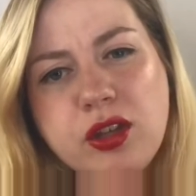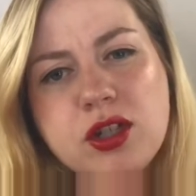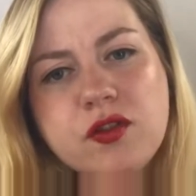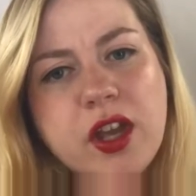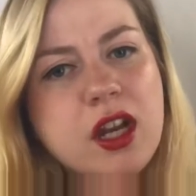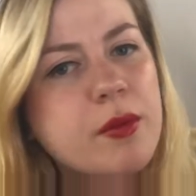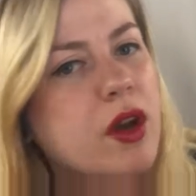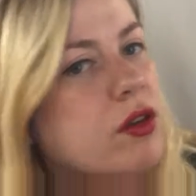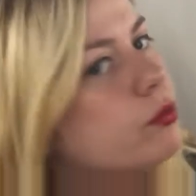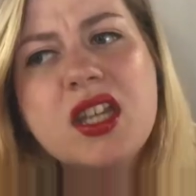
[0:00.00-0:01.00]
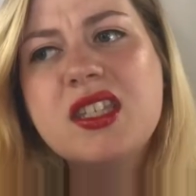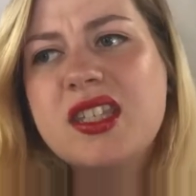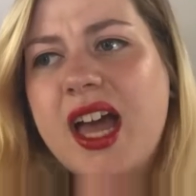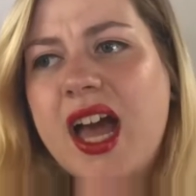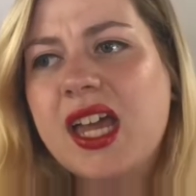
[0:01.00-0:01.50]
a huge fan about is
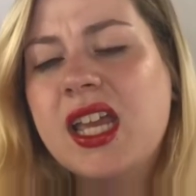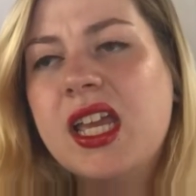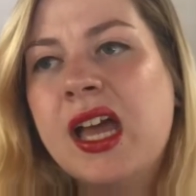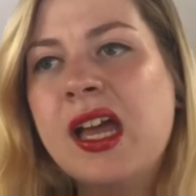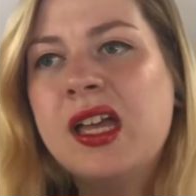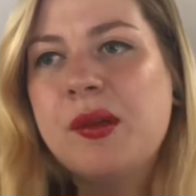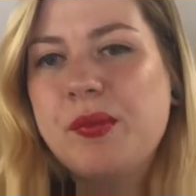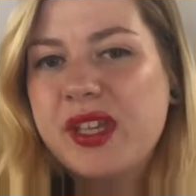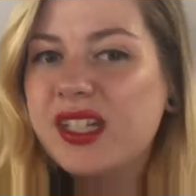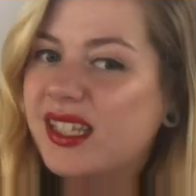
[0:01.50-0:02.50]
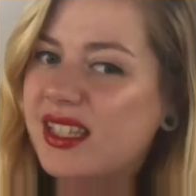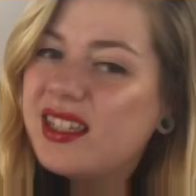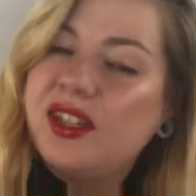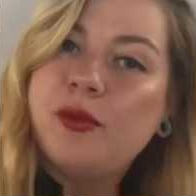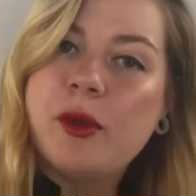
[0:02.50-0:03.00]
that because it's a
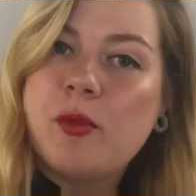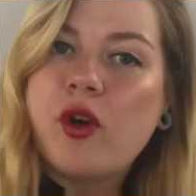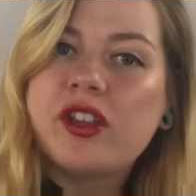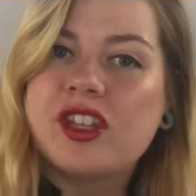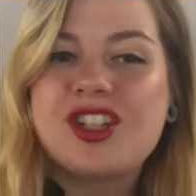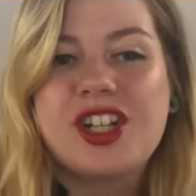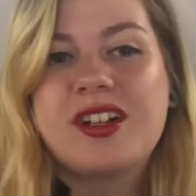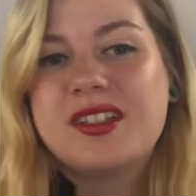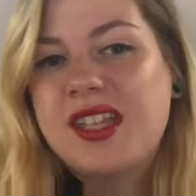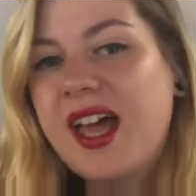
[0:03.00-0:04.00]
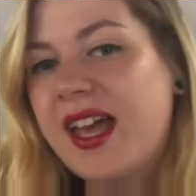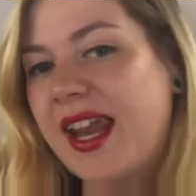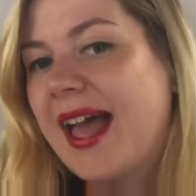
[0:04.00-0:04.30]
little bit more on the sheer side,